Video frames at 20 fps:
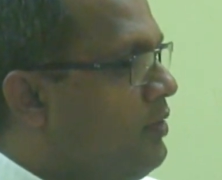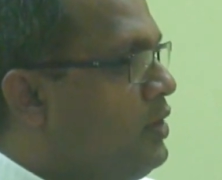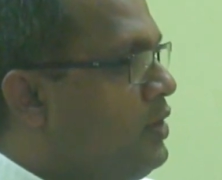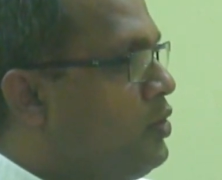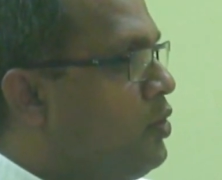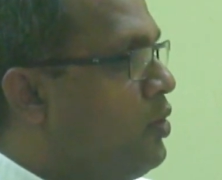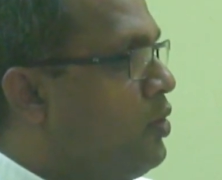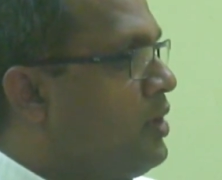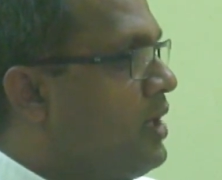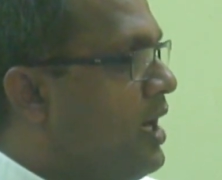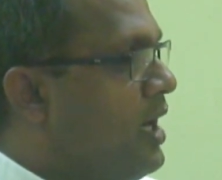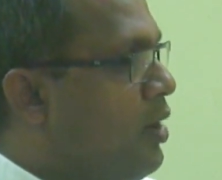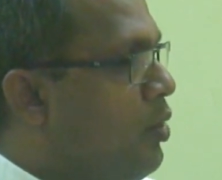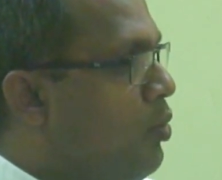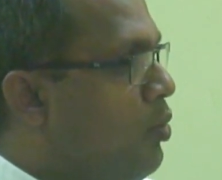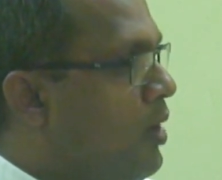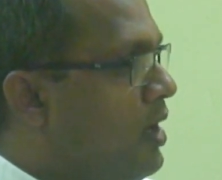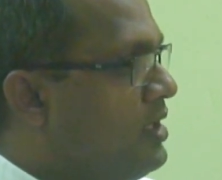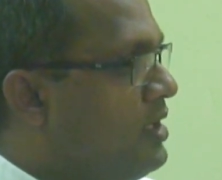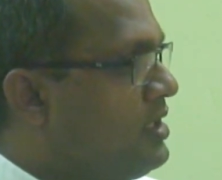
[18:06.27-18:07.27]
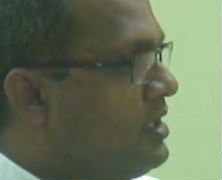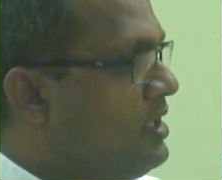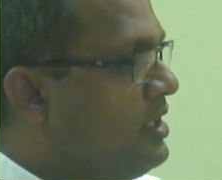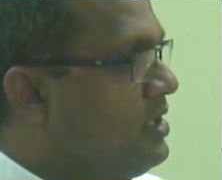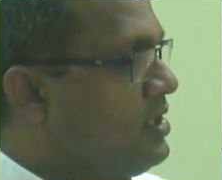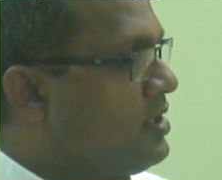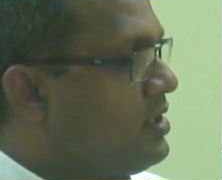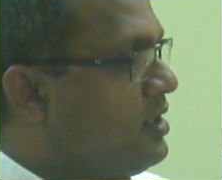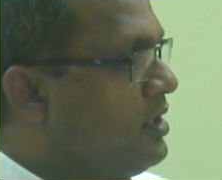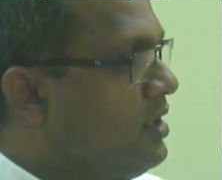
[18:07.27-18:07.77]
We don't have one
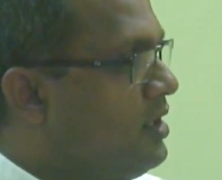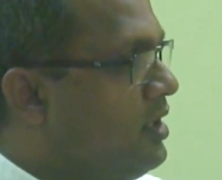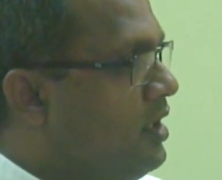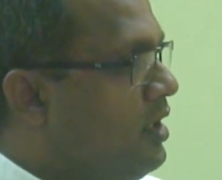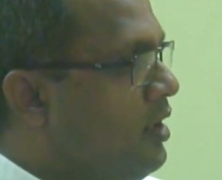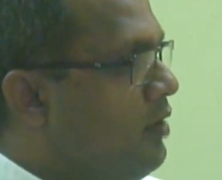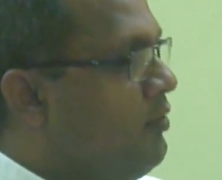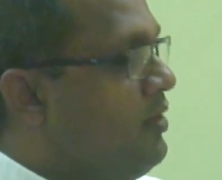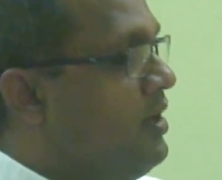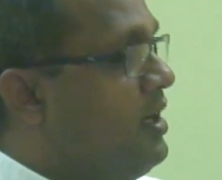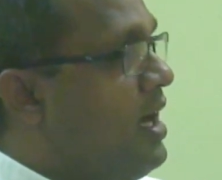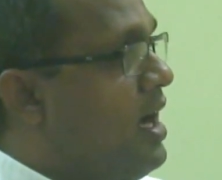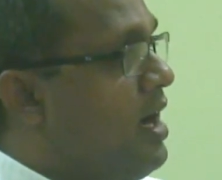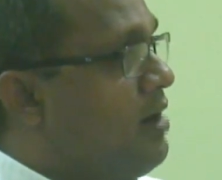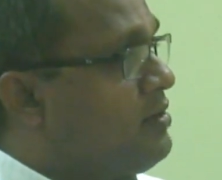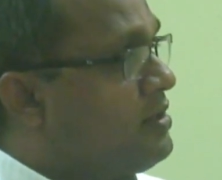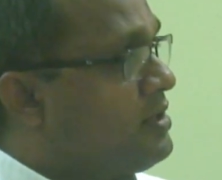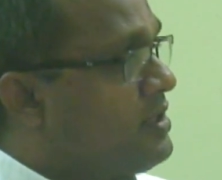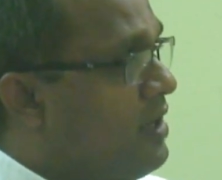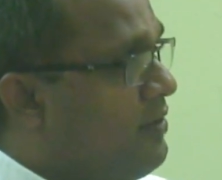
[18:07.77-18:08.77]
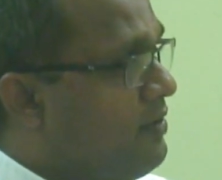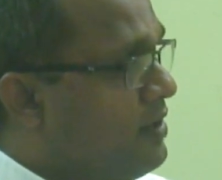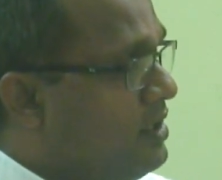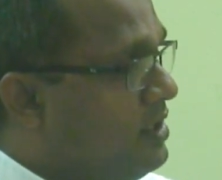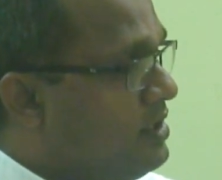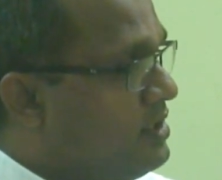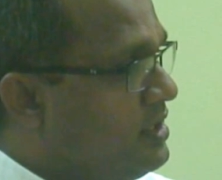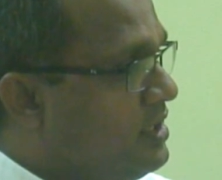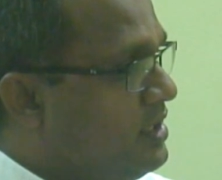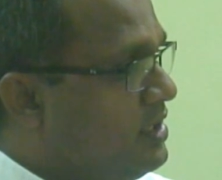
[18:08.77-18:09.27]
teacher, we have
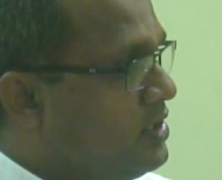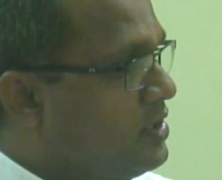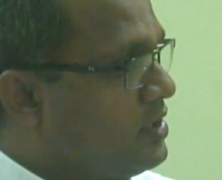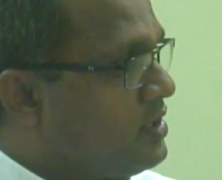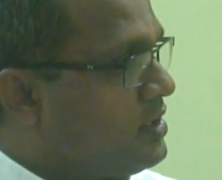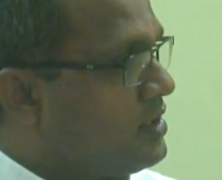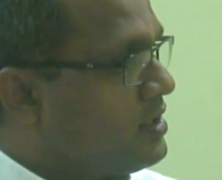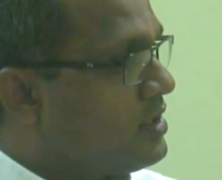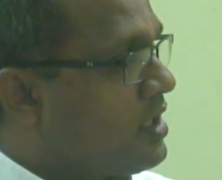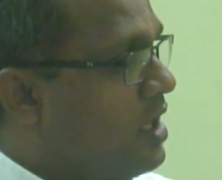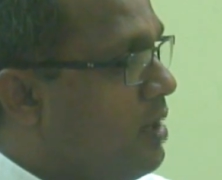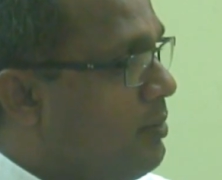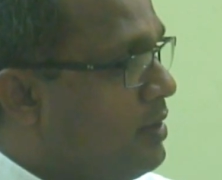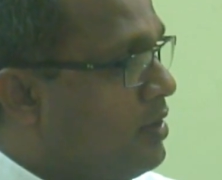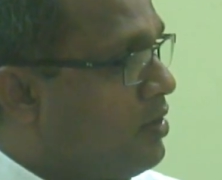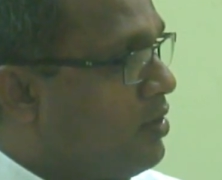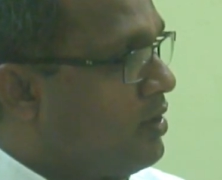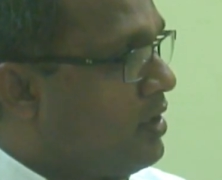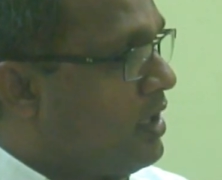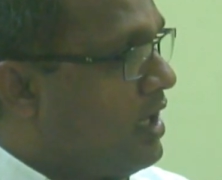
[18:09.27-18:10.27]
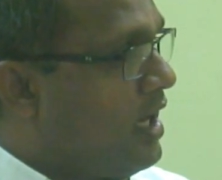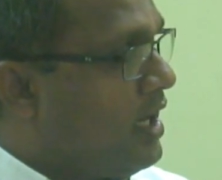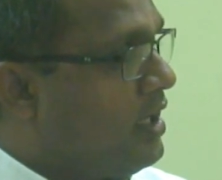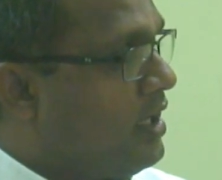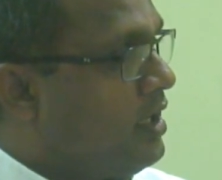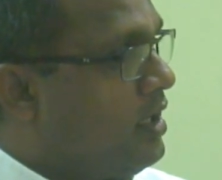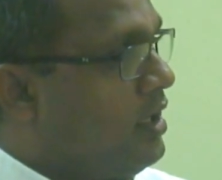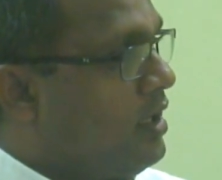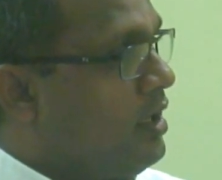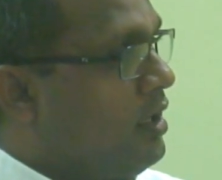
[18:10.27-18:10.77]
several teachers coming
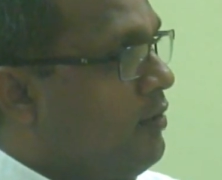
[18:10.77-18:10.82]
online.